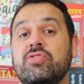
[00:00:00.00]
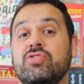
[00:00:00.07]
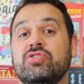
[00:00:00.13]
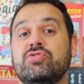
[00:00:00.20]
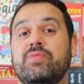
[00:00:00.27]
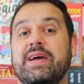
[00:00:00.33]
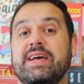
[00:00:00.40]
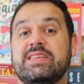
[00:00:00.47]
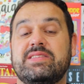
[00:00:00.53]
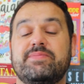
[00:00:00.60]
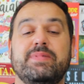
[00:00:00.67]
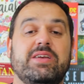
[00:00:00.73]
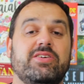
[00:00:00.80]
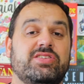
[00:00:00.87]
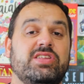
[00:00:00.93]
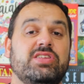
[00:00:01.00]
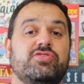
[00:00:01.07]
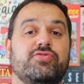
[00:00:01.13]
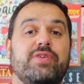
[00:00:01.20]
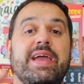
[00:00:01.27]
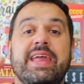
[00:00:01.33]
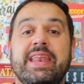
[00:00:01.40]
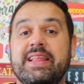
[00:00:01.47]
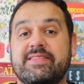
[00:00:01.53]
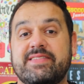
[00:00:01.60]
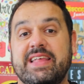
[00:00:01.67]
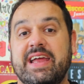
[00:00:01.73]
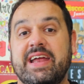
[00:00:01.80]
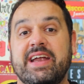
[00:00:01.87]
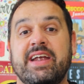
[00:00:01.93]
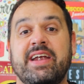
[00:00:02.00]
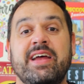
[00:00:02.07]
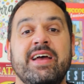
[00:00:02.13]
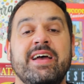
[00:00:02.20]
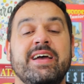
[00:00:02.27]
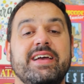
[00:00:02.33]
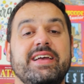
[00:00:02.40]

Old West, because the train is there.